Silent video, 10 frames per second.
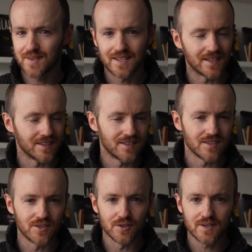connected
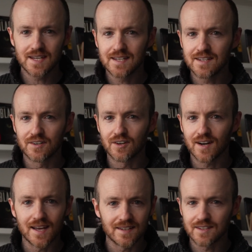to your EDR,
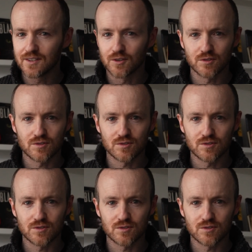NDR,